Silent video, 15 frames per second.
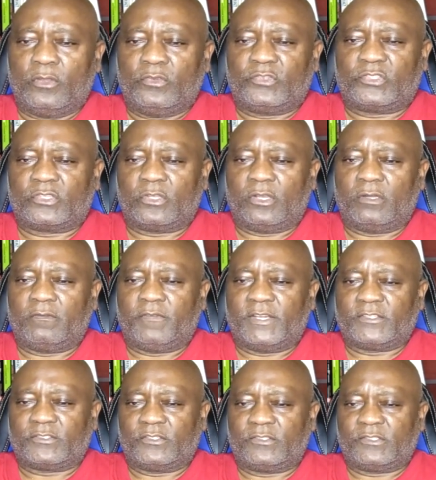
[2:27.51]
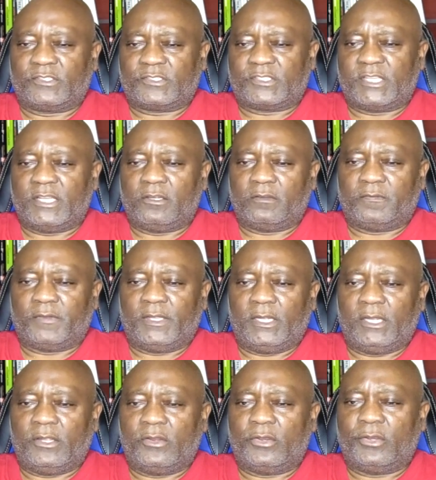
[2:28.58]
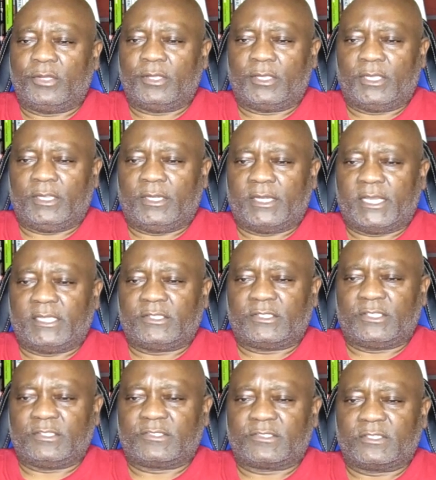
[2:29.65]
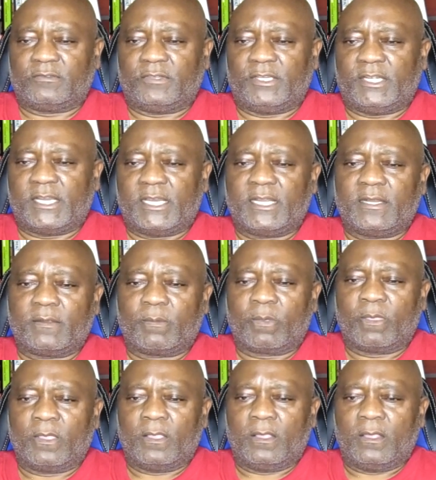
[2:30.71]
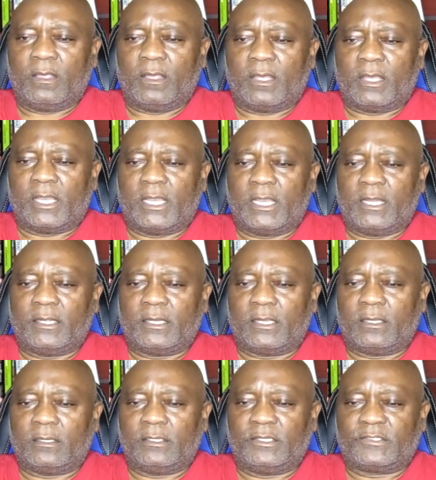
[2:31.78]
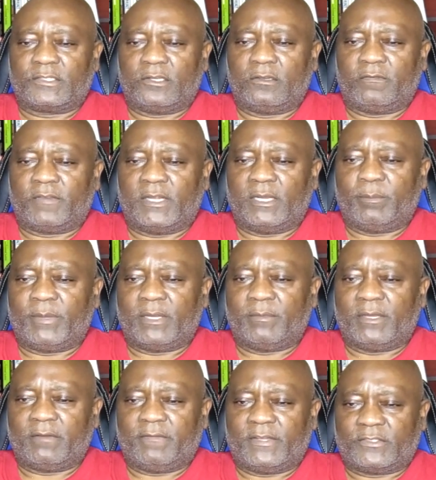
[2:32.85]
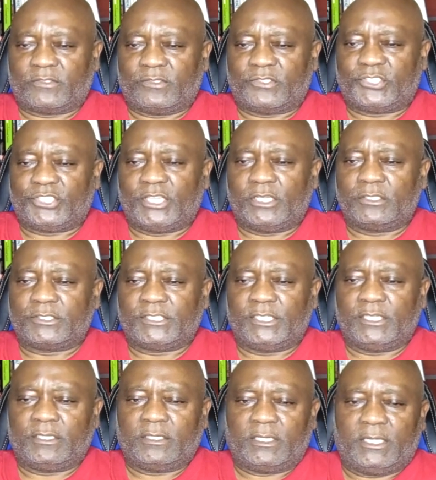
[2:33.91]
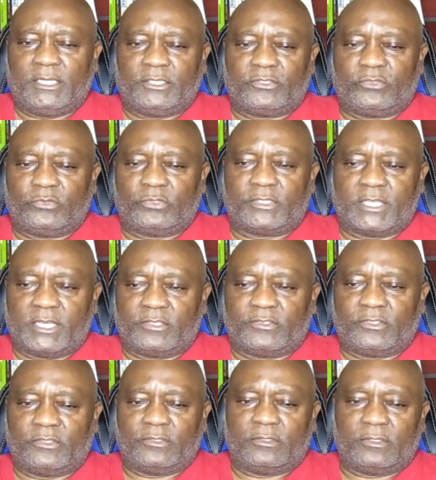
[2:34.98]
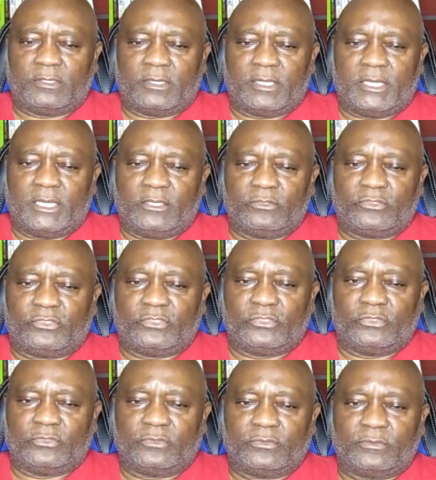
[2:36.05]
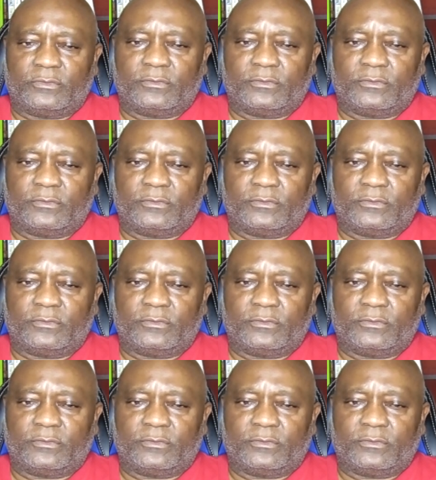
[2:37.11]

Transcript: Scott versus the state of Illinois in 1979, and the state of Alabama versus Shelton in 2002.